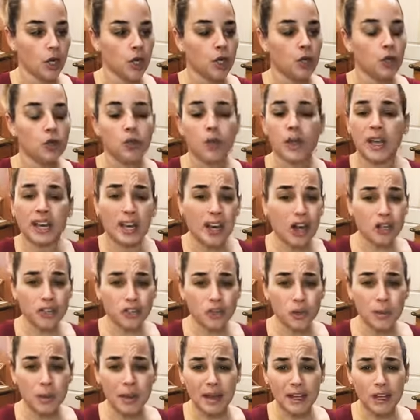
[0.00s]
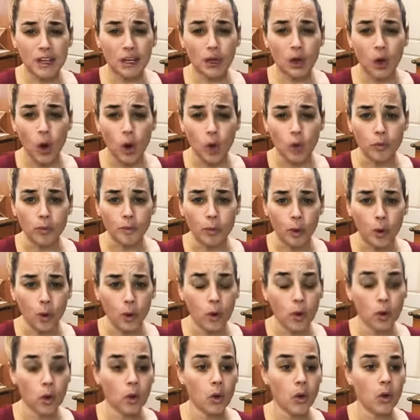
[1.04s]
You can also make your own
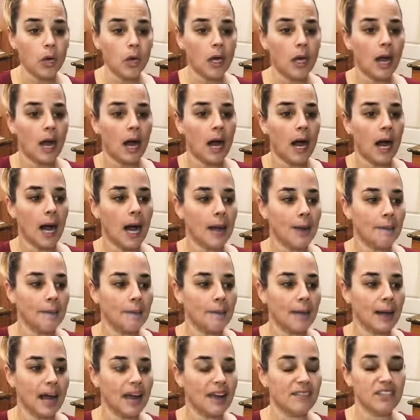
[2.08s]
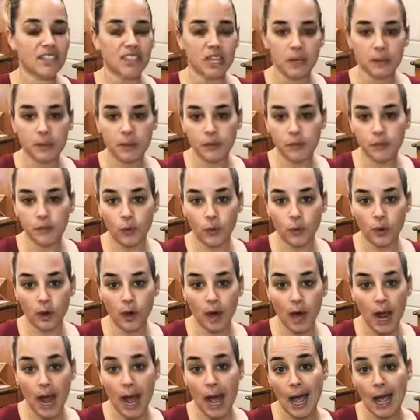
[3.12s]
mojo. I've done it
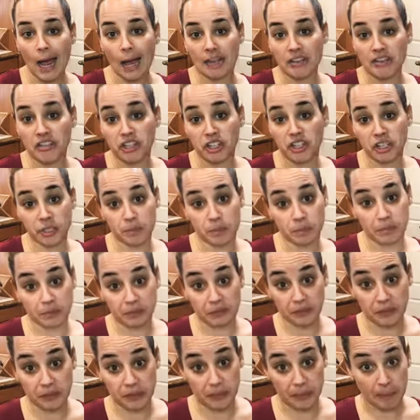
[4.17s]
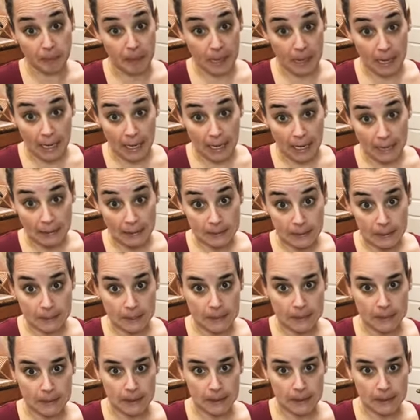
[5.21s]
before. I just prefer to buy it
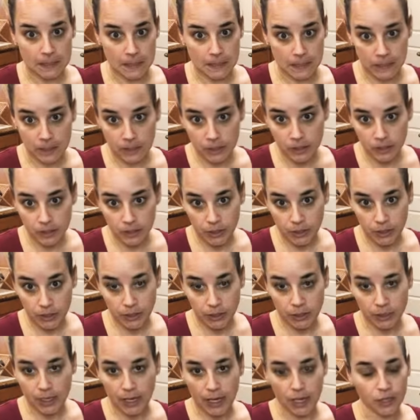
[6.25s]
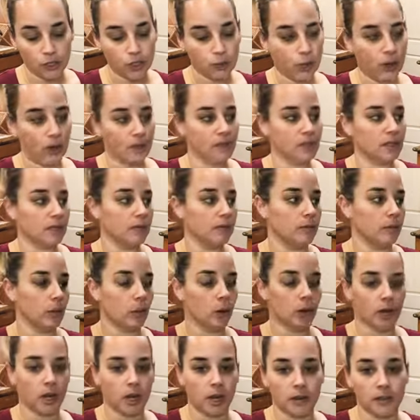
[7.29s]
because it's easier and you don't have to
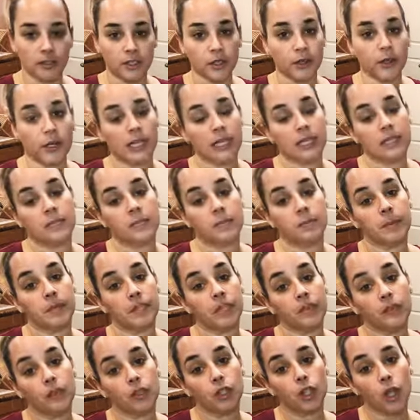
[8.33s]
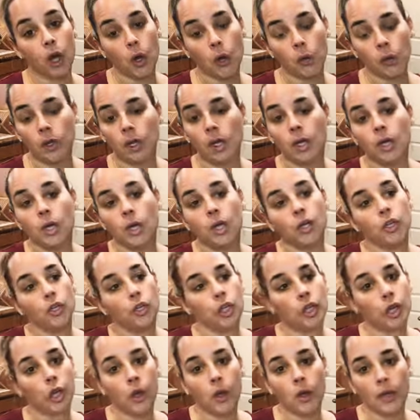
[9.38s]
work on the ingredients. But if you don't, you
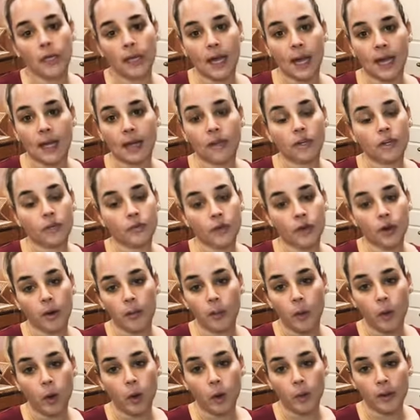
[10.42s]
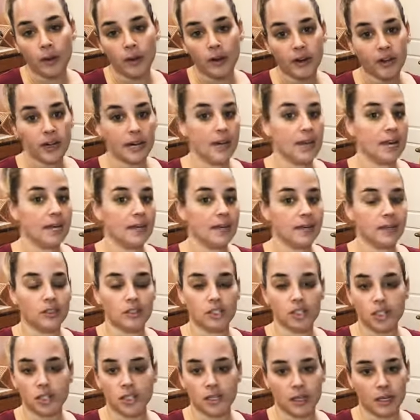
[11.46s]
can go online and look for a mojo marinade.
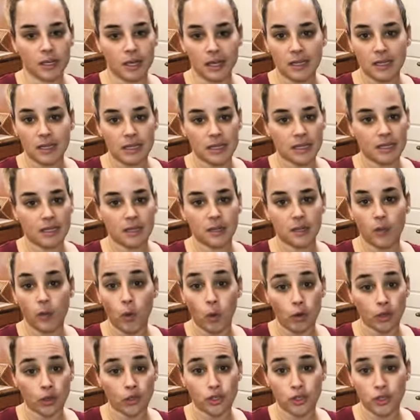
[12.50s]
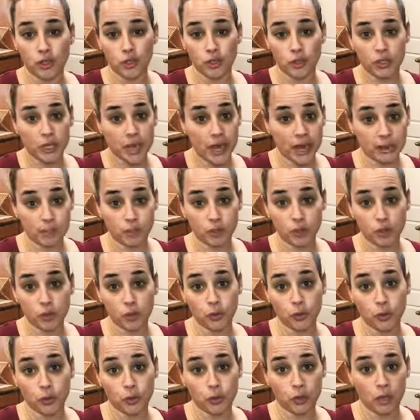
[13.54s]
It consists of orange juice, lime
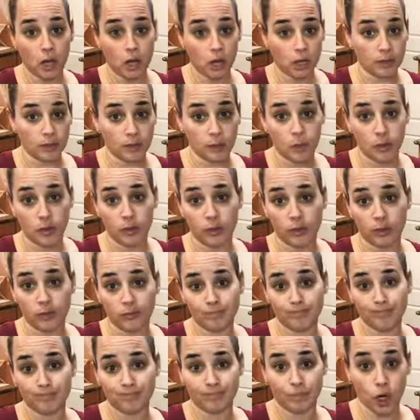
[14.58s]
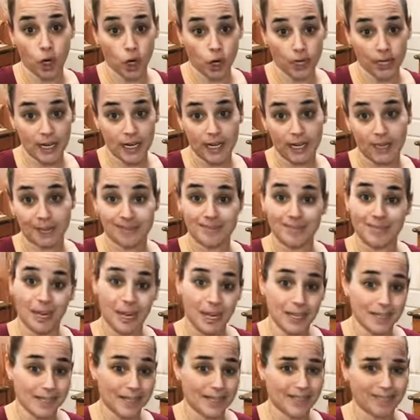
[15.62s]
juice, olive oil, garlic,
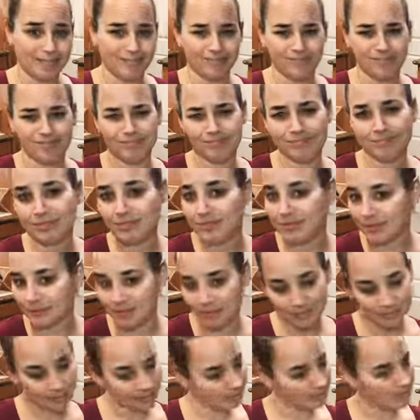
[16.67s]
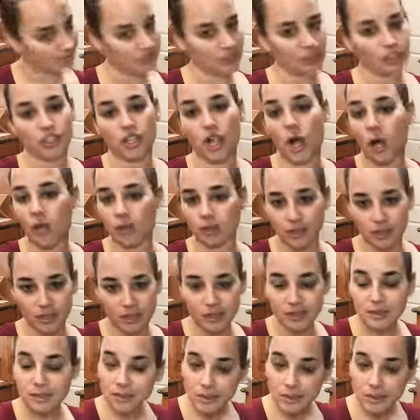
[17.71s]
onion, salt.